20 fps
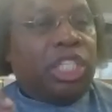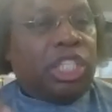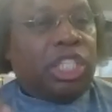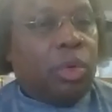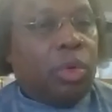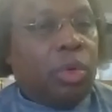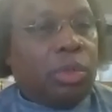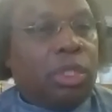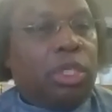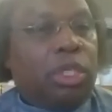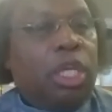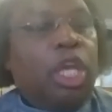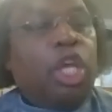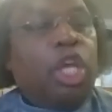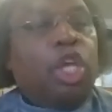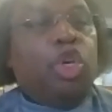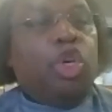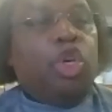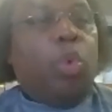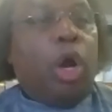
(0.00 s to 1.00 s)
shoulders,
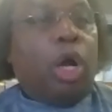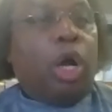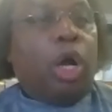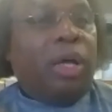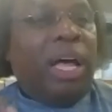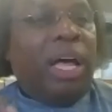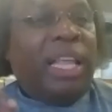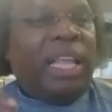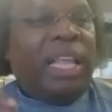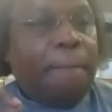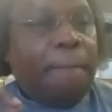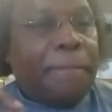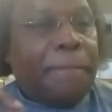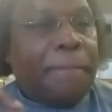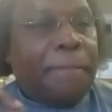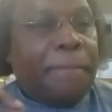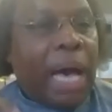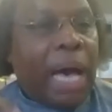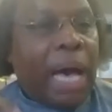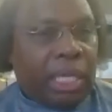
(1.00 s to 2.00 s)
you walking on the
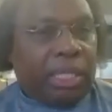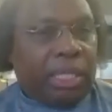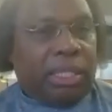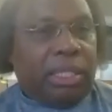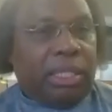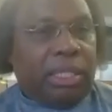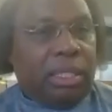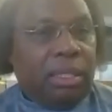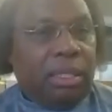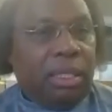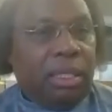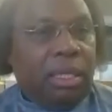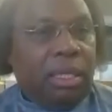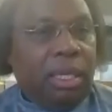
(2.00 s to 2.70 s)
bodies,